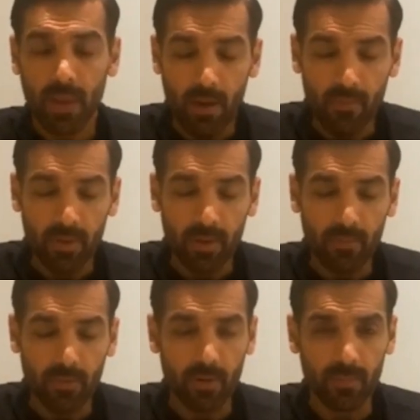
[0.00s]
everything
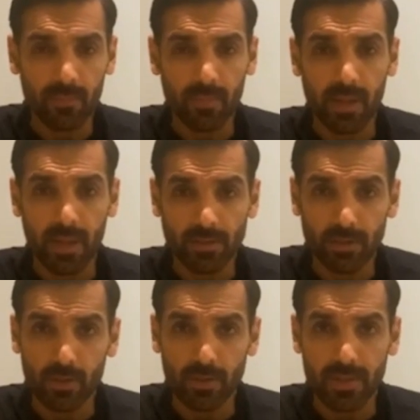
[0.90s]
from the
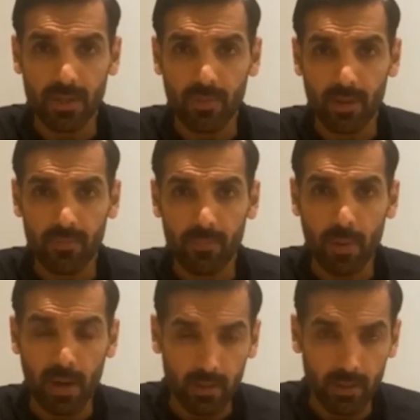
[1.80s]
NGOs that we've
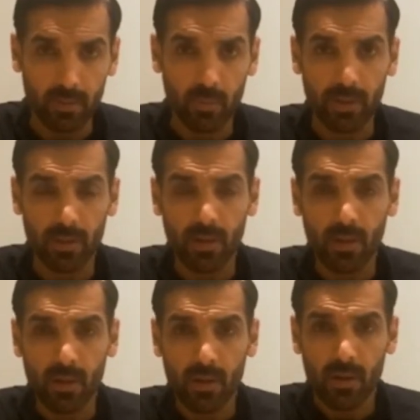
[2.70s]
partnered with.
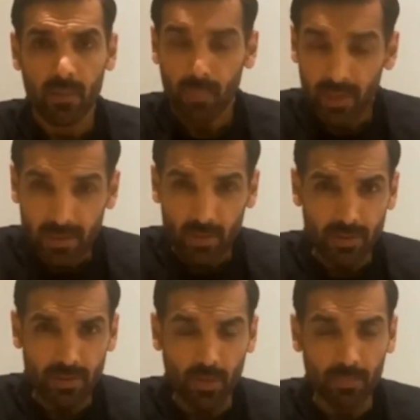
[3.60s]
Please
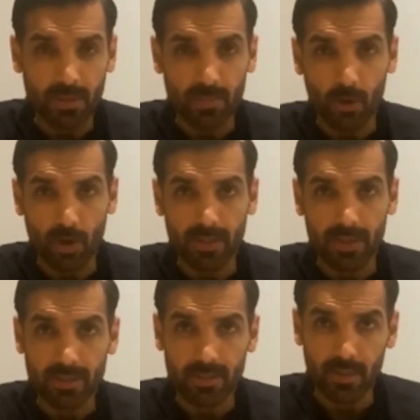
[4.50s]
don't stop this
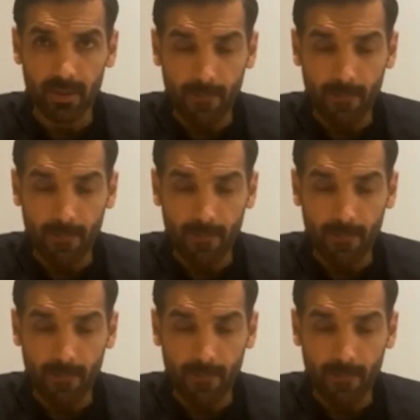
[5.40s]
process.